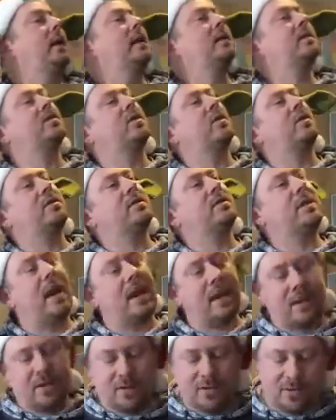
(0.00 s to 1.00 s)
So it's
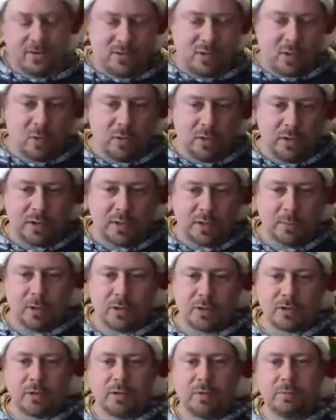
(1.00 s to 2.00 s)
not totally
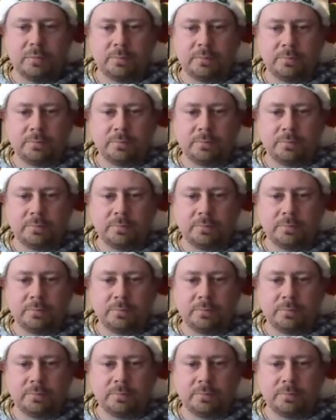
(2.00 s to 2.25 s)
commercial.